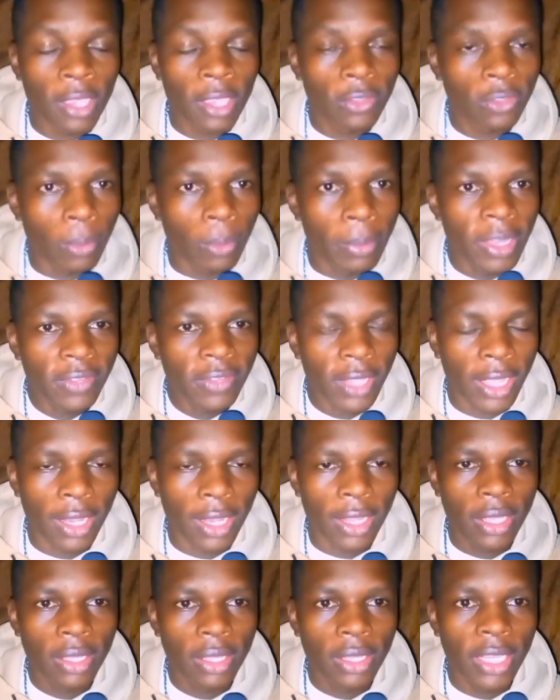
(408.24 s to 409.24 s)
So
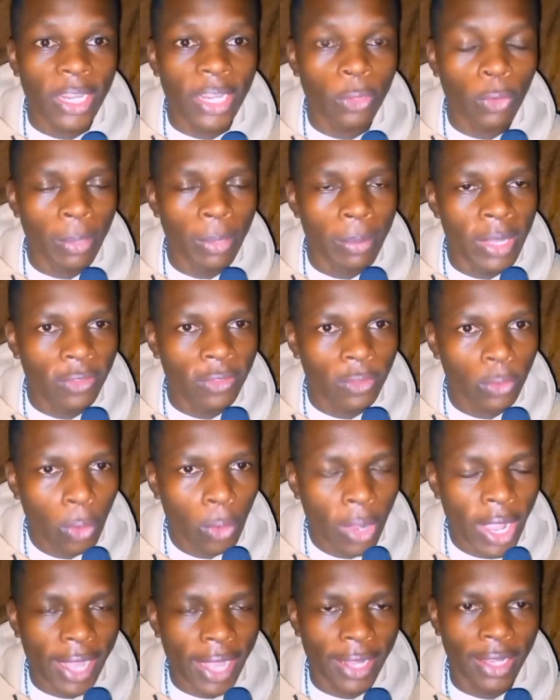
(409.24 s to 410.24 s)
basically, it will be so
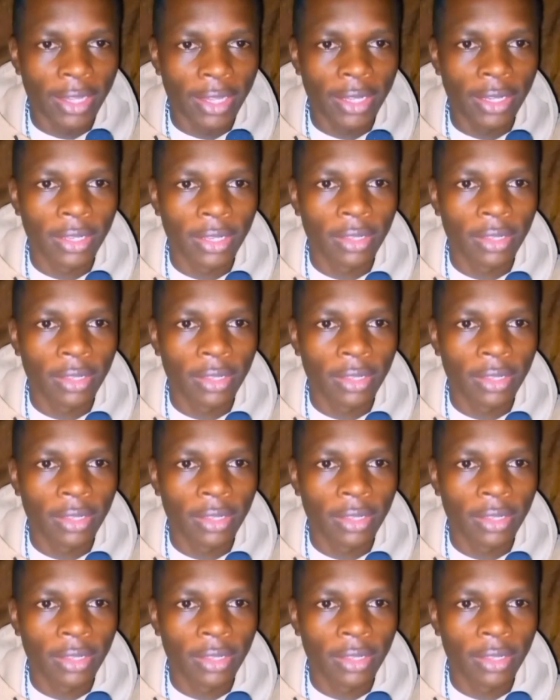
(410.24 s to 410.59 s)
hard